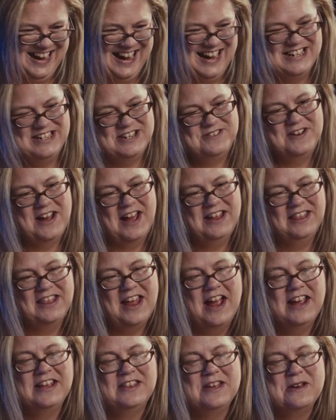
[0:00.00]
I do not
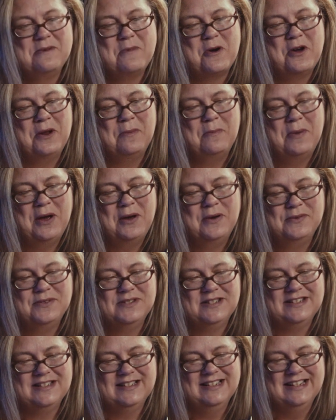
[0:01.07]
like them on a
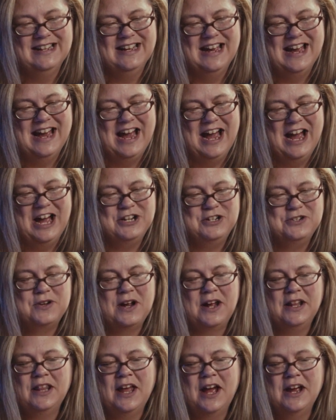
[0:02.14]
boat. I do
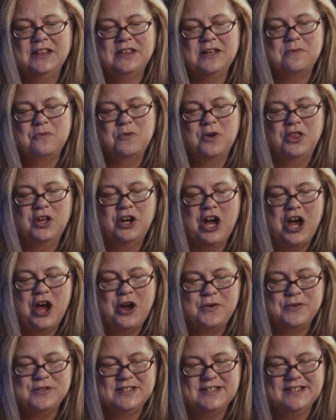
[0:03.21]
not like them with a
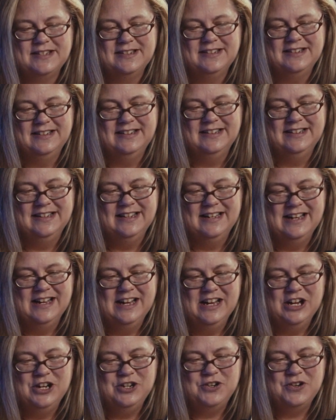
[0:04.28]
goat.
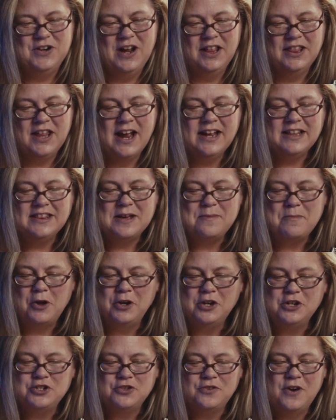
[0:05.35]
I do not like them on
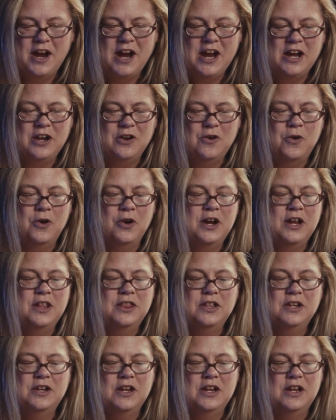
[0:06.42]
a train or in
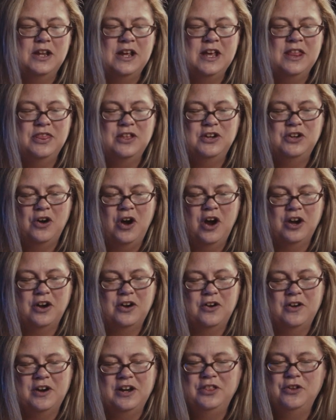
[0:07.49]
the, in the dark
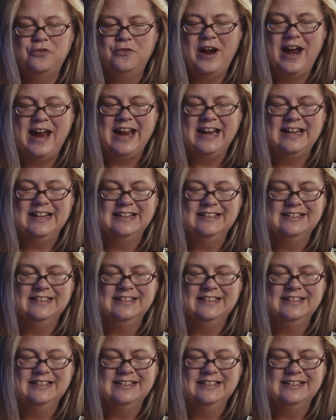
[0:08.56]
or in the rain.